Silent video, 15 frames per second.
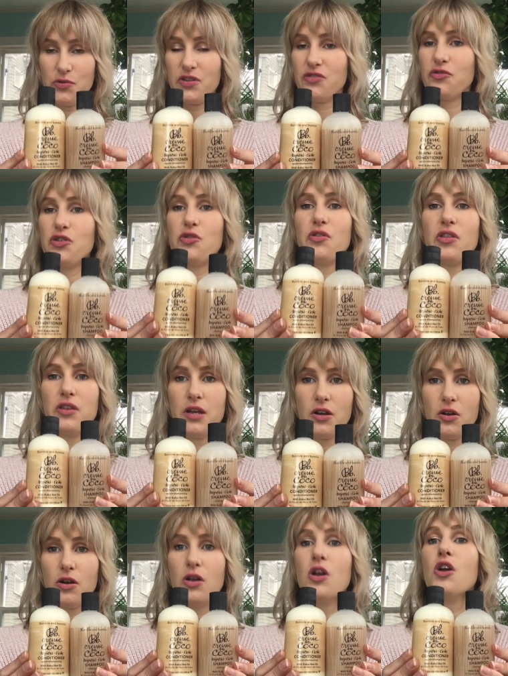It is for your
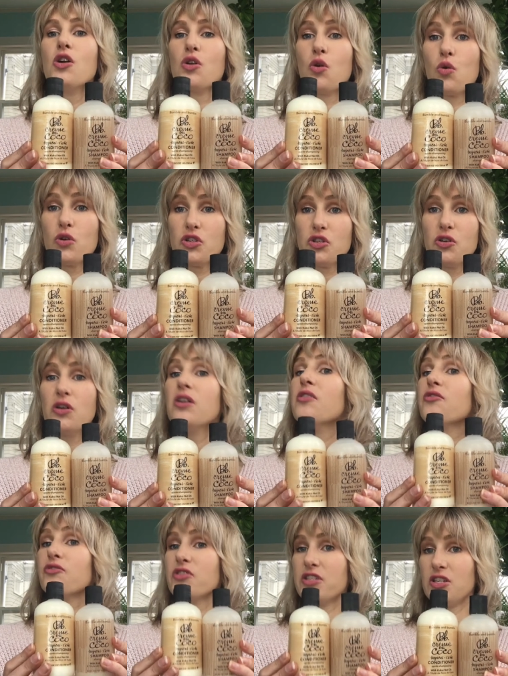thicker, coarser,
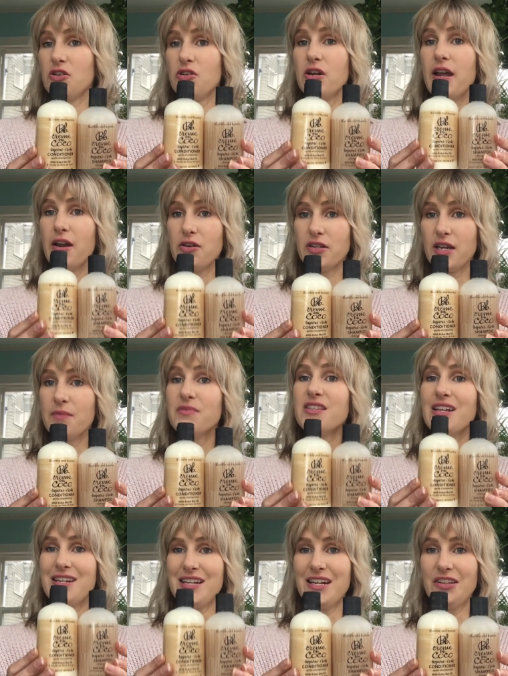frizzier hair types
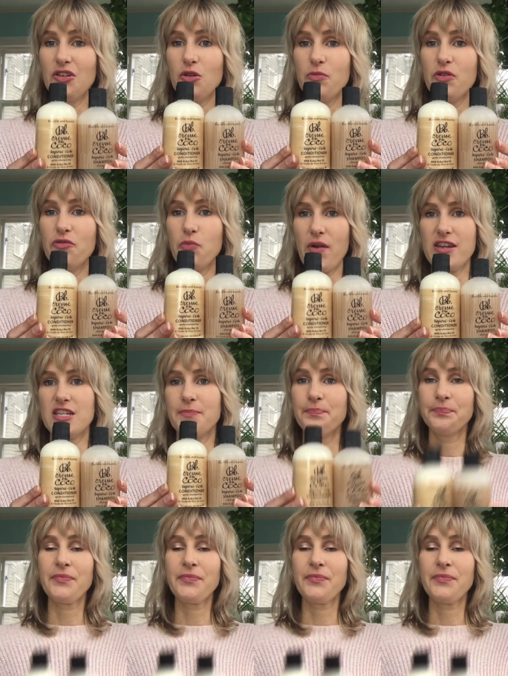that need a little bit of weight.